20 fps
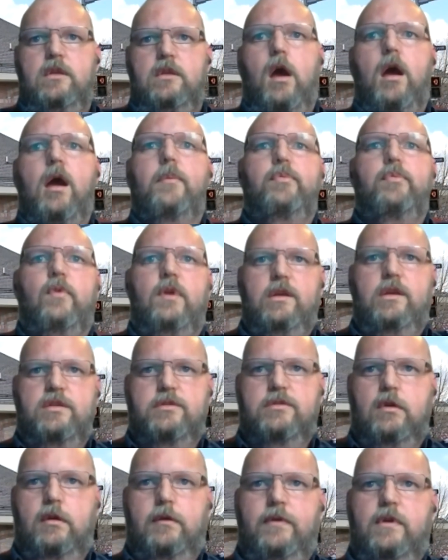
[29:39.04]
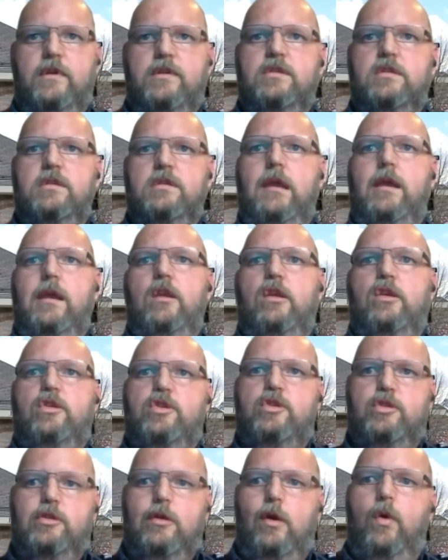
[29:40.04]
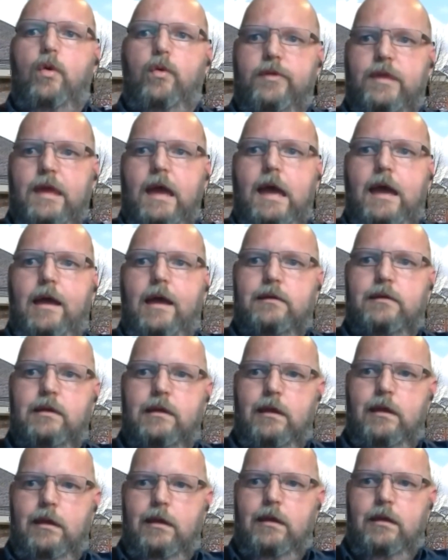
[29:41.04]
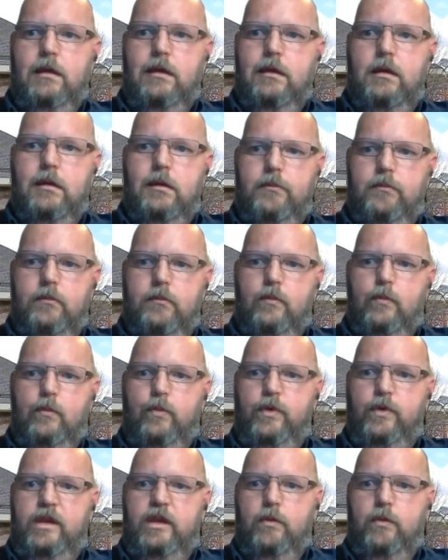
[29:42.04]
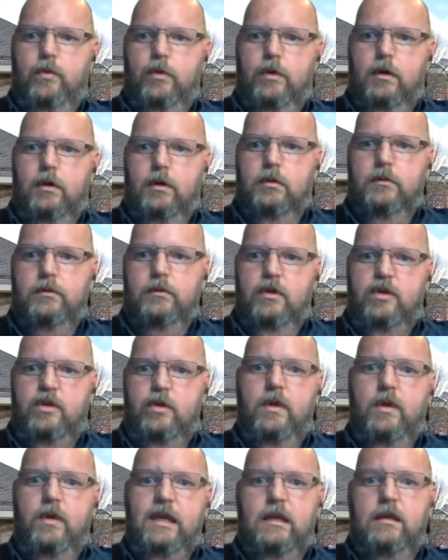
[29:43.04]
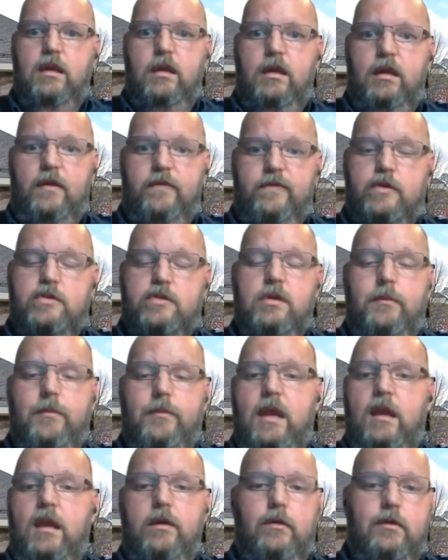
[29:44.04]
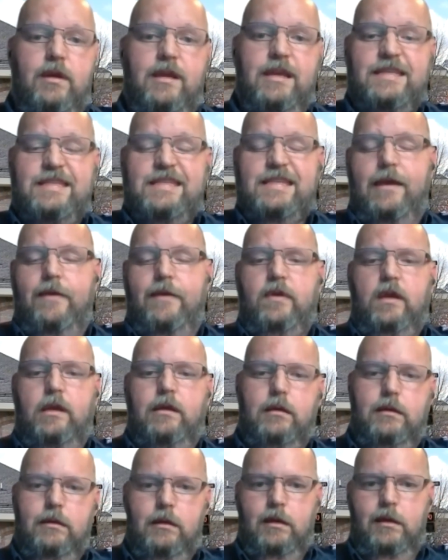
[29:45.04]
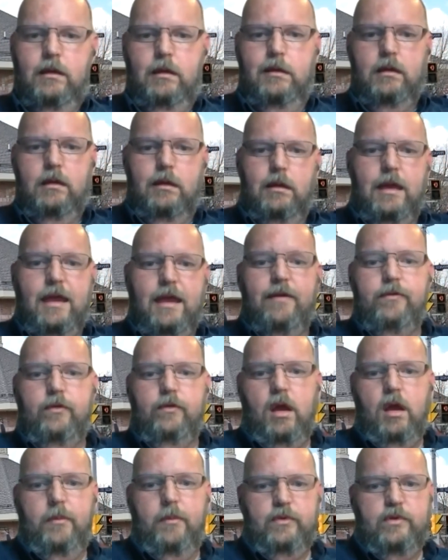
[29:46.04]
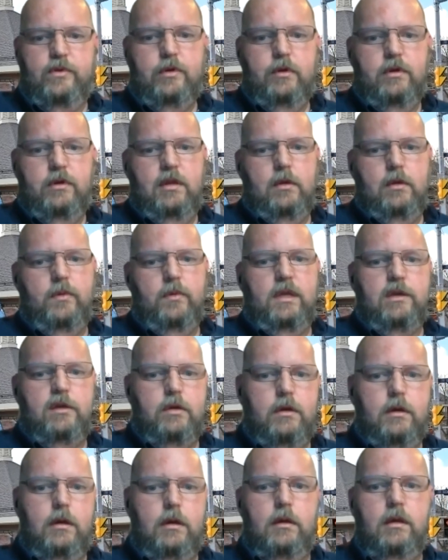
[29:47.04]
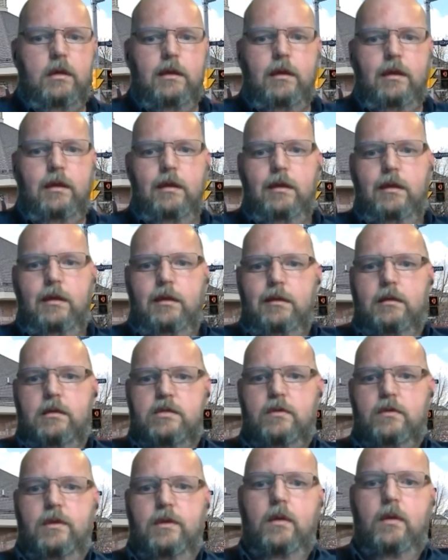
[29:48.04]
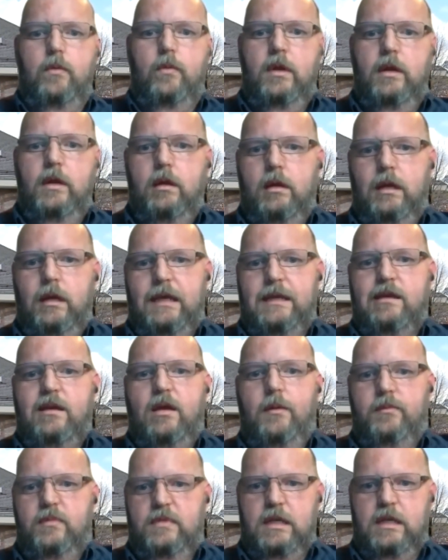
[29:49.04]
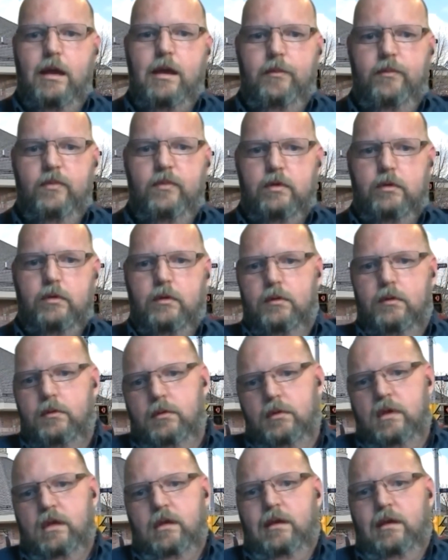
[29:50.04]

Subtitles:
operate a service and show that we were doing it in an efficient manner and saving every opportunity that we could, so that when it come time to